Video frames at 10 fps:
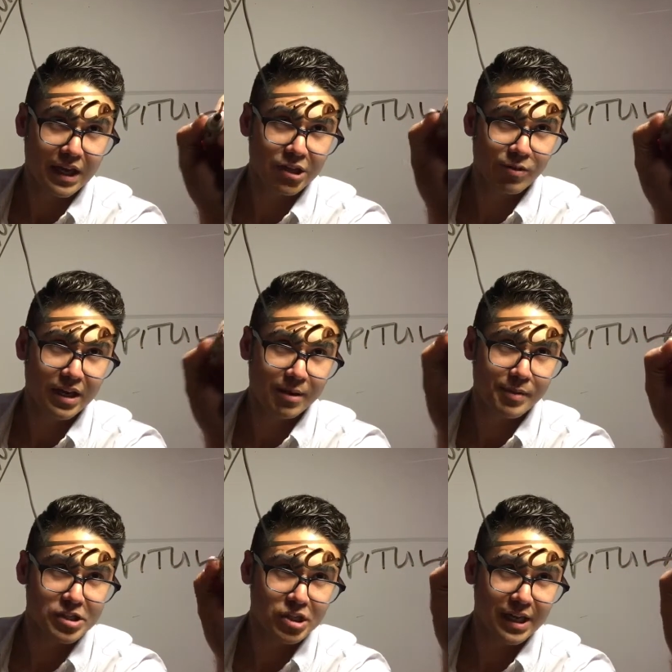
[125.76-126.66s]
In the
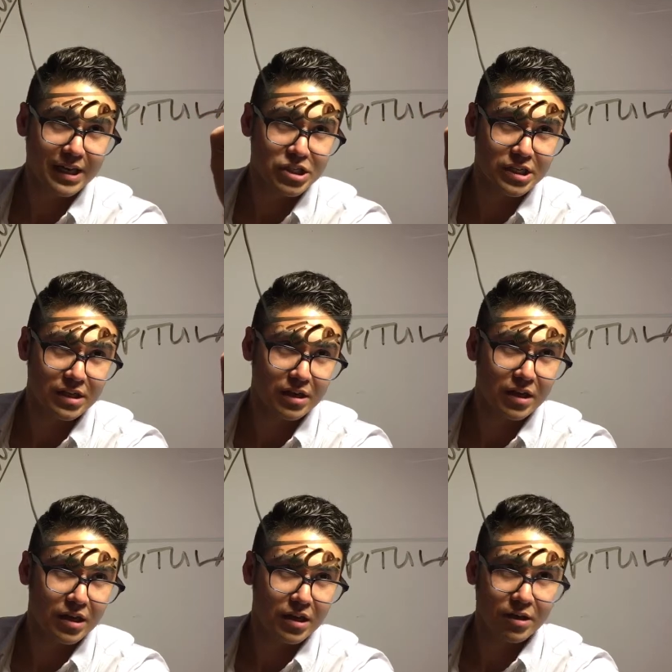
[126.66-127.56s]
recapitulation,
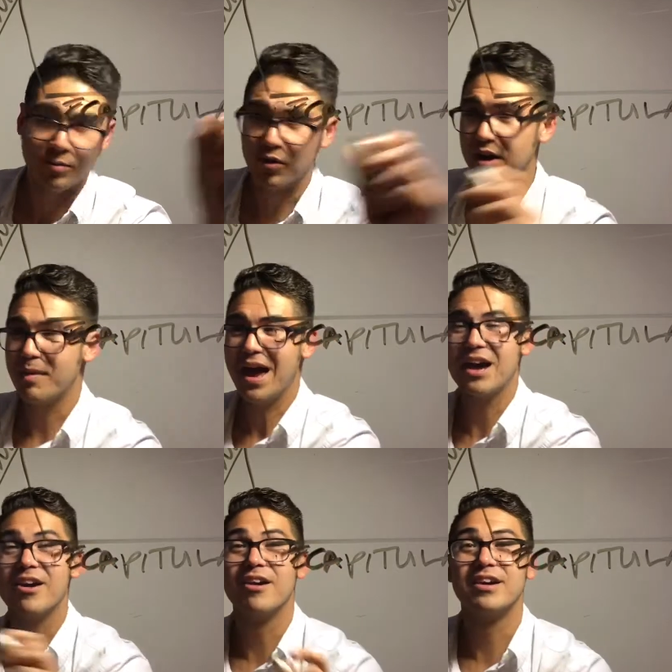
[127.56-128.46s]
you bring
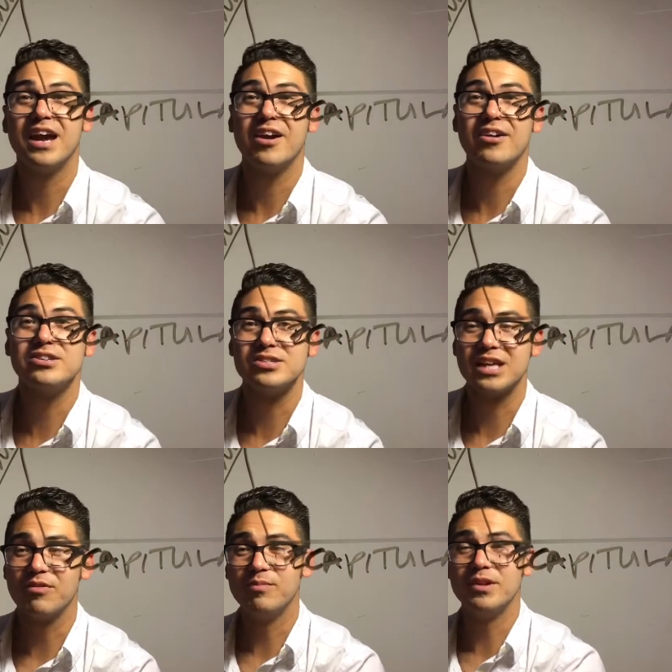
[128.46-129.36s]
back our characters
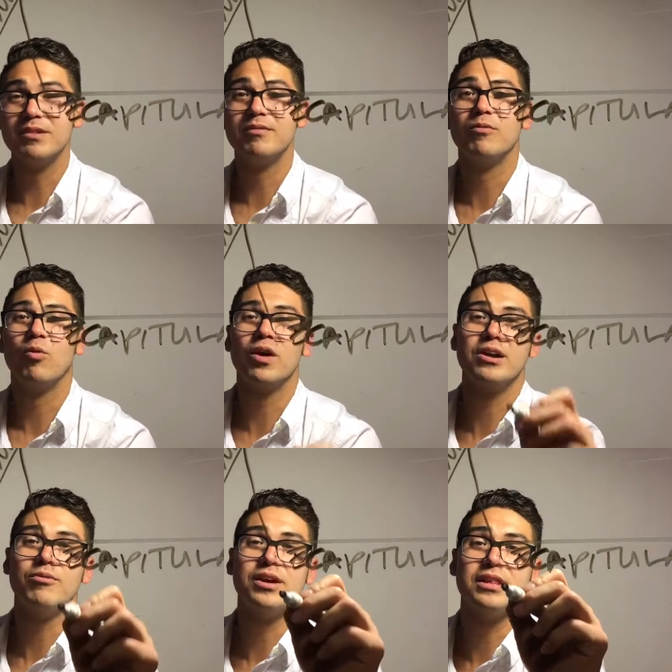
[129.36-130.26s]
that we've been
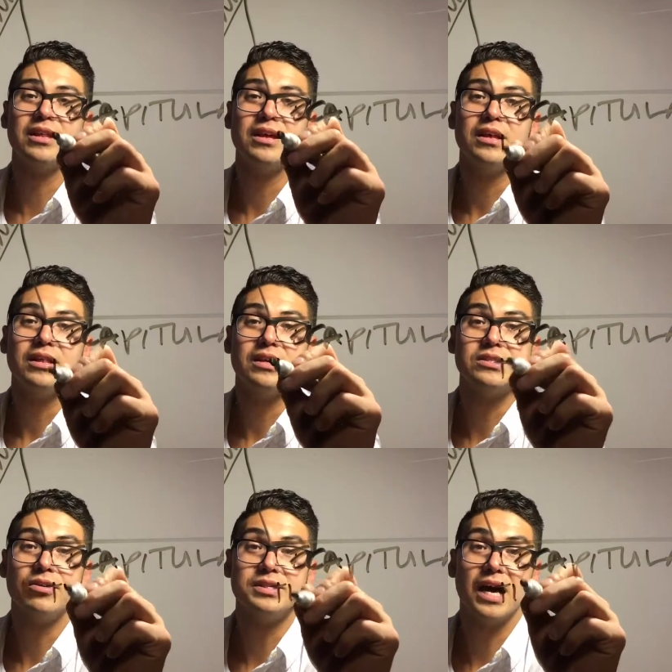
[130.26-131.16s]
working with this
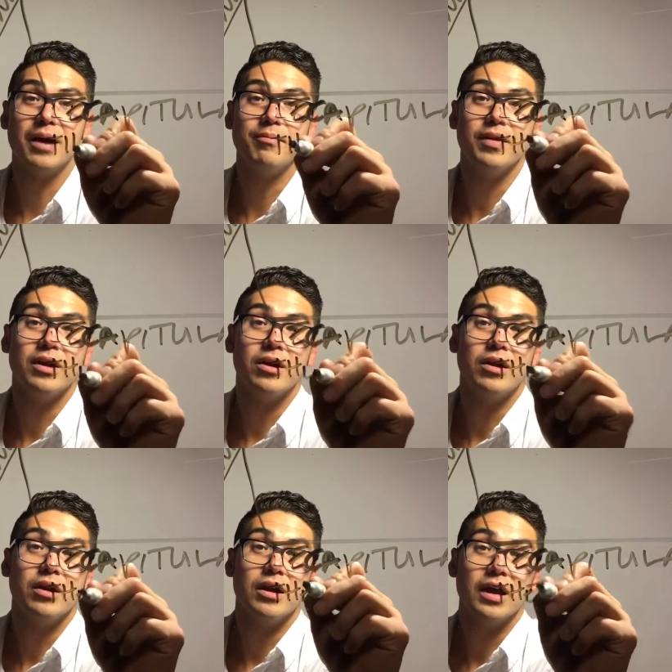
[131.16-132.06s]
whole time,
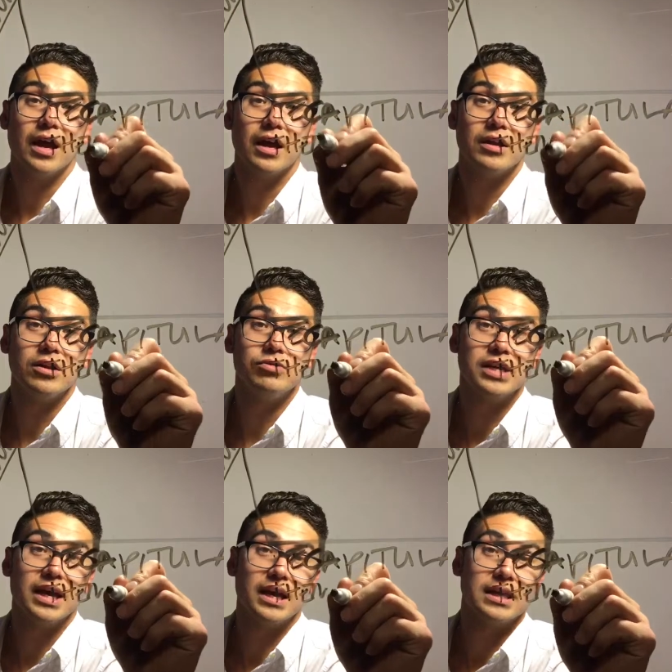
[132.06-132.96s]
and you
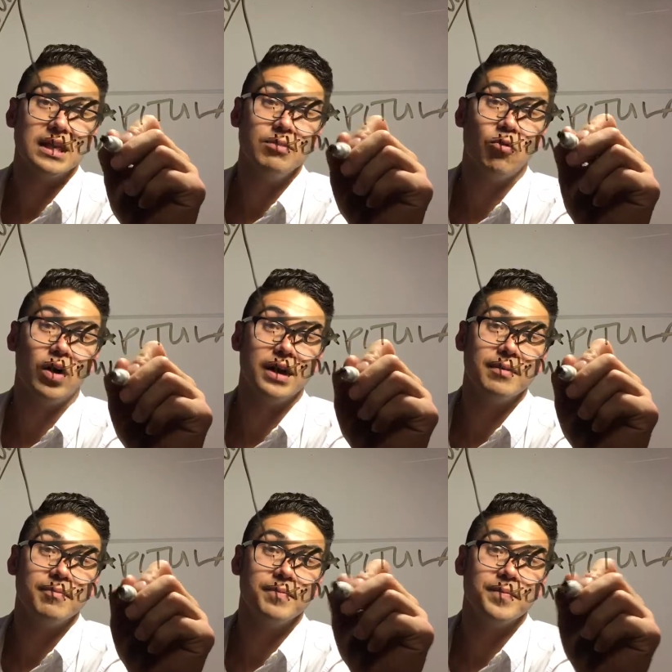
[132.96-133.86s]
take theme
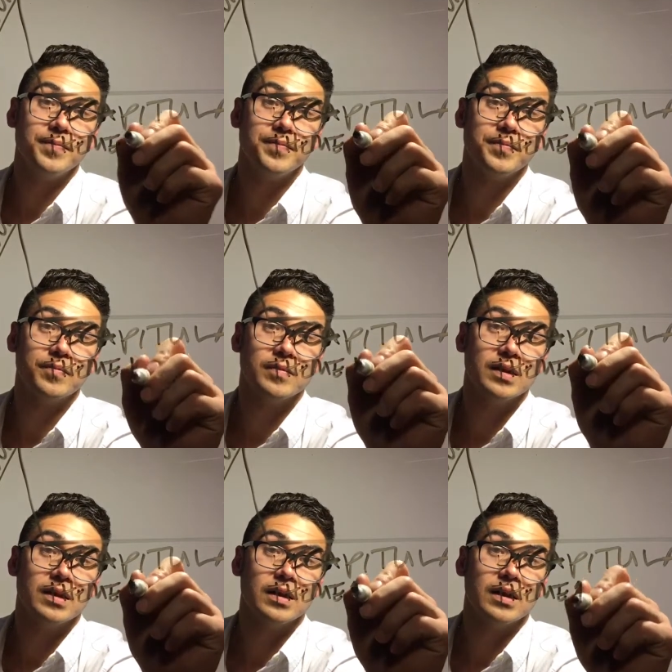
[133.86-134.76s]
1
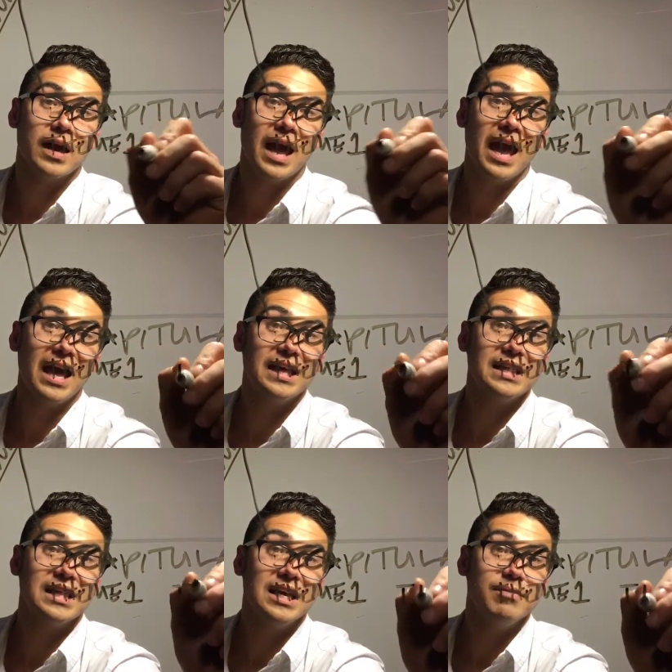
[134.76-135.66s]

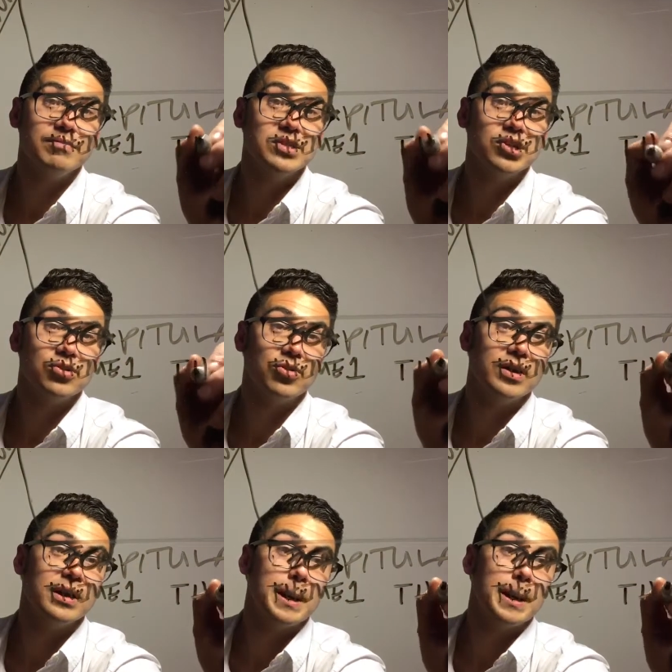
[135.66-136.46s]
and theme 2,